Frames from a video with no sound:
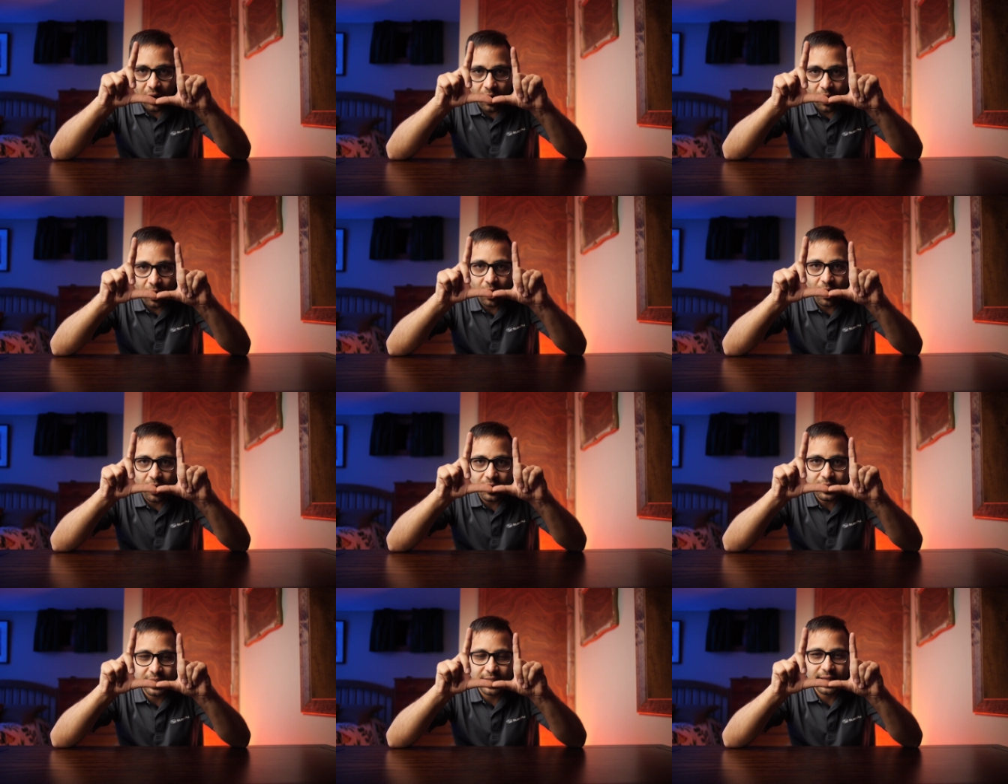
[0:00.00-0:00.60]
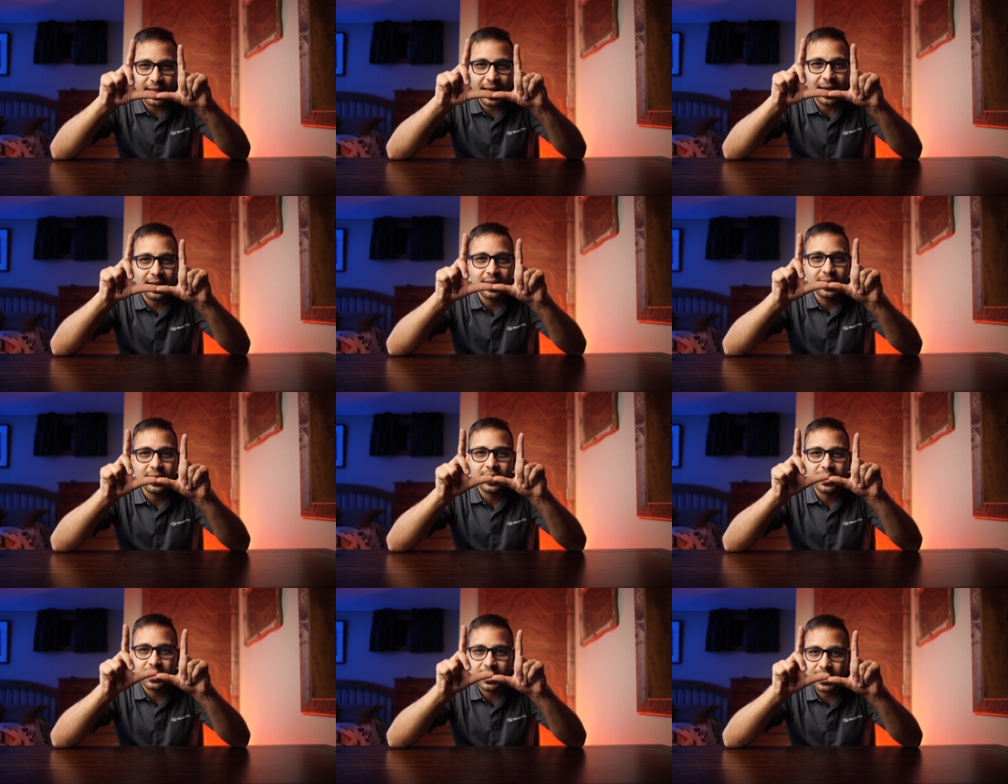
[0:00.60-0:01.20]
onto that
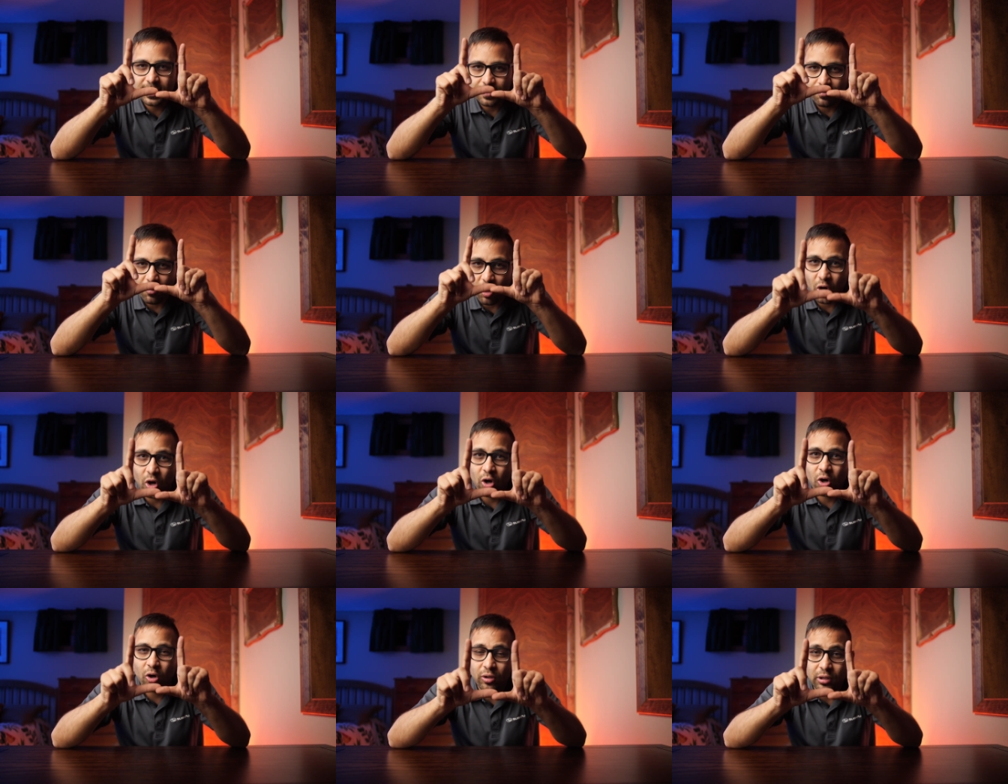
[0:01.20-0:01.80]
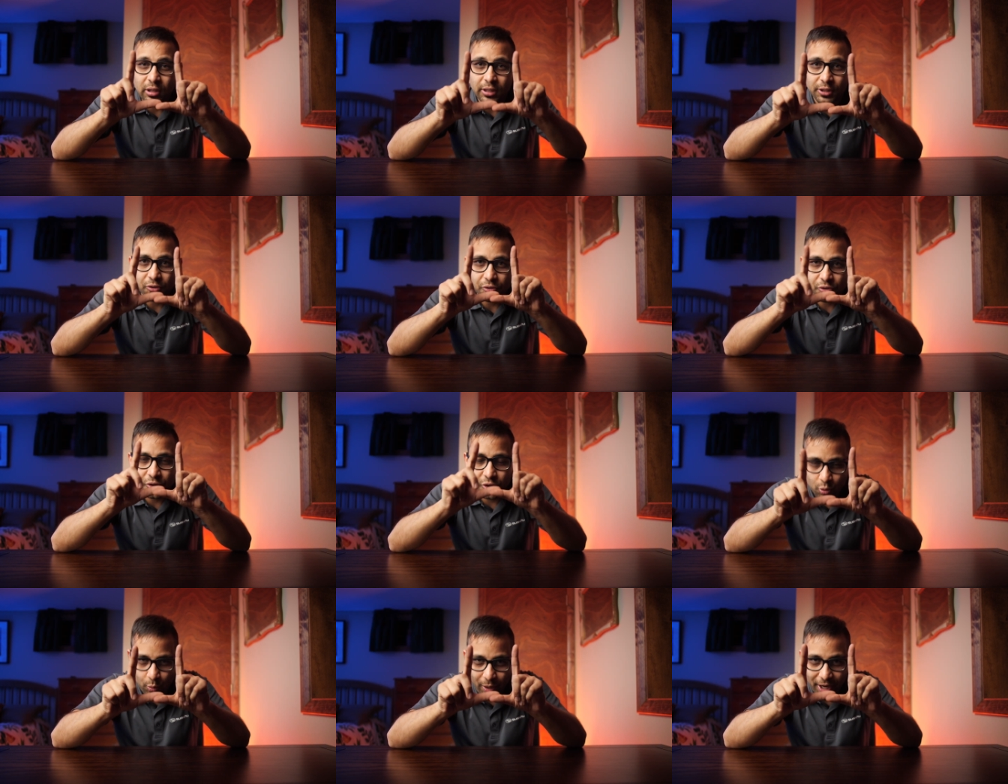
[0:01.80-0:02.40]
small little
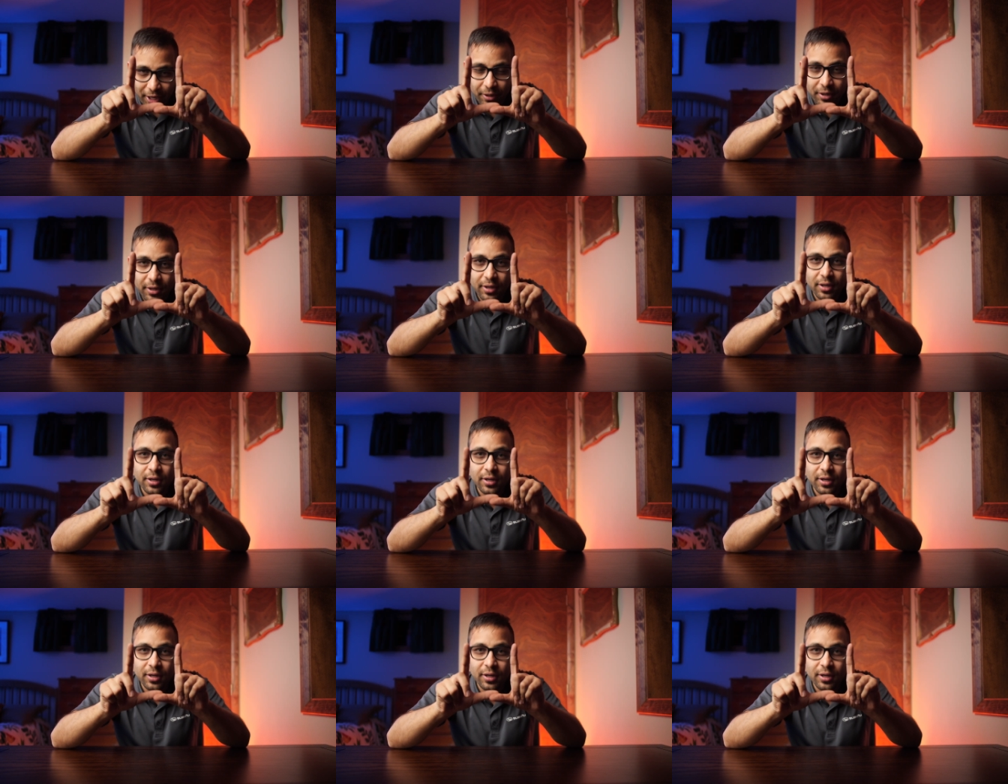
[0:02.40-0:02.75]
square.